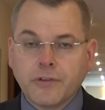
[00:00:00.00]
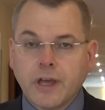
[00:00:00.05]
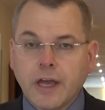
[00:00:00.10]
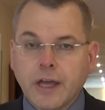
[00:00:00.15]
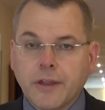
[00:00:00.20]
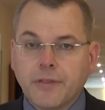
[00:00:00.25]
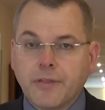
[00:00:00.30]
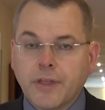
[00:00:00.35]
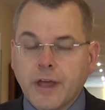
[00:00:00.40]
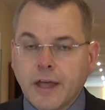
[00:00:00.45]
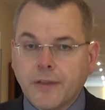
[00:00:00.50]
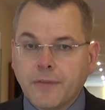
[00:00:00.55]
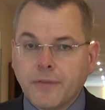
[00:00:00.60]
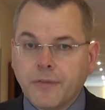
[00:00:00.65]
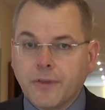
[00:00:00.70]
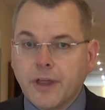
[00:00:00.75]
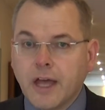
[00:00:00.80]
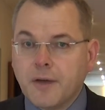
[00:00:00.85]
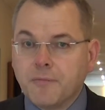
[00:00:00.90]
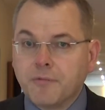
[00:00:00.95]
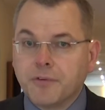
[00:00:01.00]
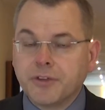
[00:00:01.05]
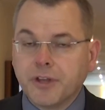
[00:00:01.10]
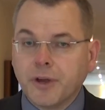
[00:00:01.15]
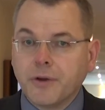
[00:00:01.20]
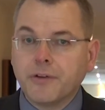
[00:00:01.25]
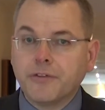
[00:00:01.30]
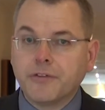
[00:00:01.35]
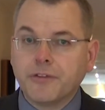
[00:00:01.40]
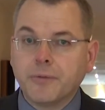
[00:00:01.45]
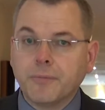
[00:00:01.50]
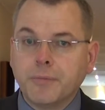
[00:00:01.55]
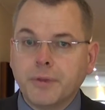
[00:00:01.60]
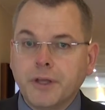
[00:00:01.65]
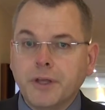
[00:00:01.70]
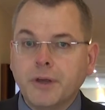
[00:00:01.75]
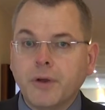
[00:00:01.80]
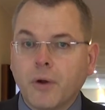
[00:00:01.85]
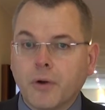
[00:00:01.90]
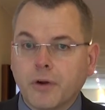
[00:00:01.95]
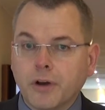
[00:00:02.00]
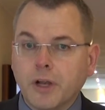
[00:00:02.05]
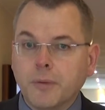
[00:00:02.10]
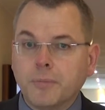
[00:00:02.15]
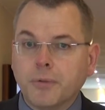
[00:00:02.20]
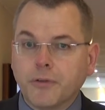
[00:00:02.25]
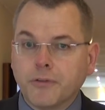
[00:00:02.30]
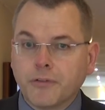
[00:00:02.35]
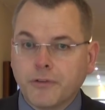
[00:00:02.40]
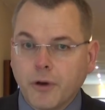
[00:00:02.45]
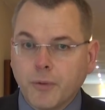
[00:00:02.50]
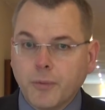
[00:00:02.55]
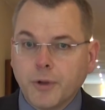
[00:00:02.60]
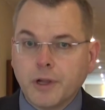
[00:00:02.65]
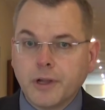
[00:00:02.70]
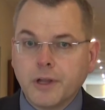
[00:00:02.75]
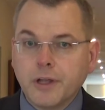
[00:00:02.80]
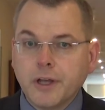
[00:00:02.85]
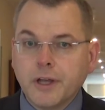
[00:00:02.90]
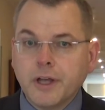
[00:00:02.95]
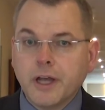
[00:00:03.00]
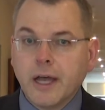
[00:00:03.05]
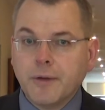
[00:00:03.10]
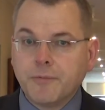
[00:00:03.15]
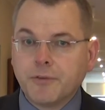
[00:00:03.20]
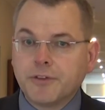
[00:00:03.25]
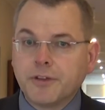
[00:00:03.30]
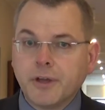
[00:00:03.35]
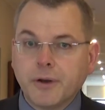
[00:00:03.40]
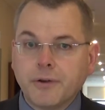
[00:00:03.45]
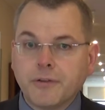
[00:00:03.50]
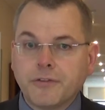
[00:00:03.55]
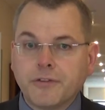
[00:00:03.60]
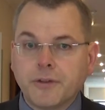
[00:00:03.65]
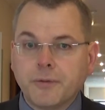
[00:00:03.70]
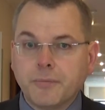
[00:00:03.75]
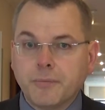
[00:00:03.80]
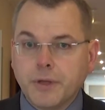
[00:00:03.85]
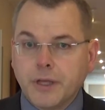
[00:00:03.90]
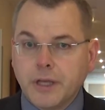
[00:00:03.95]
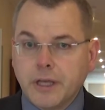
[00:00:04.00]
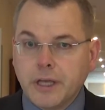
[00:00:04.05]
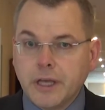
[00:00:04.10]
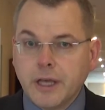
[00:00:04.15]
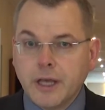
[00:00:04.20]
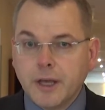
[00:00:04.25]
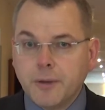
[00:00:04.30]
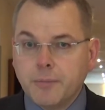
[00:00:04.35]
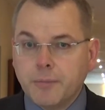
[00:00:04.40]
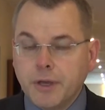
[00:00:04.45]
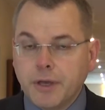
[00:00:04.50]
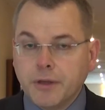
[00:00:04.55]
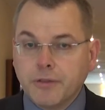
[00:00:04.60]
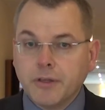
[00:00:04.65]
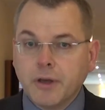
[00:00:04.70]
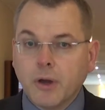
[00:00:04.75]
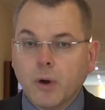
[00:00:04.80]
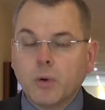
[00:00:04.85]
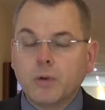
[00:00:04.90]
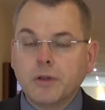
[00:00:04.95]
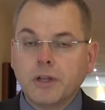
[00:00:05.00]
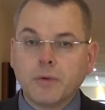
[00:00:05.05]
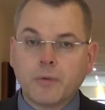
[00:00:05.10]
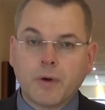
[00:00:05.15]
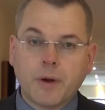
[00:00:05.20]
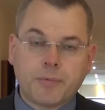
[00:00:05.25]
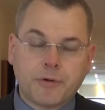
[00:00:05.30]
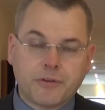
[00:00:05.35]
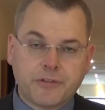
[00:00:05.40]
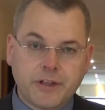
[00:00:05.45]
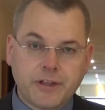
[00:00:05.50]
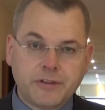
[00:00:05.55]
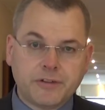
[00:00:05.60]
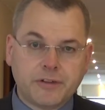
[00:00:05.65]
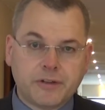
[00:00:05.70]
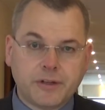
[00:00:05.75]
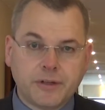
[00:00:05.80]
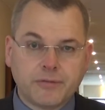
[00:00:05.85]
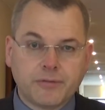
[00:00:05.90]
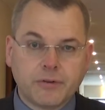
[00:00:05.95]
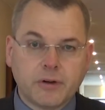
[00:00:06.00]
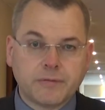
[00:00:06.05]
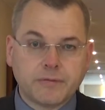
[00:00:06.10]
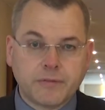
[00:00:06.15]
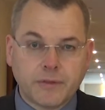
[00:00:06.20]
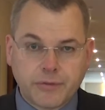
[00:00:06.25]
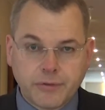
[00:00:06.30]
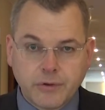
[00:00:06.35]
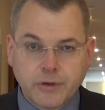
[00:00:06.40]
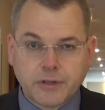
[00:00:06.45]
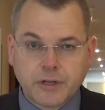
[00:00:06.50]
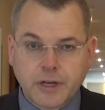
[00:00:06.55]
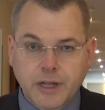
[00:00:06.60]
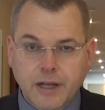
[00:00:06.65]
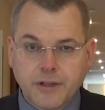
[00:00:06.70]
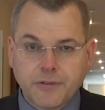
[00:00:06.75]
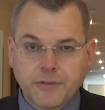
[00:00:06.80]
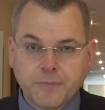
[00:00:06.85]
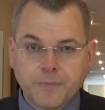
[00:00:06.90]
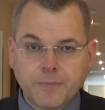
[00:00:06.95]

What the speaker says: and then amphotericin B or liposomal amphotericin B being the only representative of the 3rd class.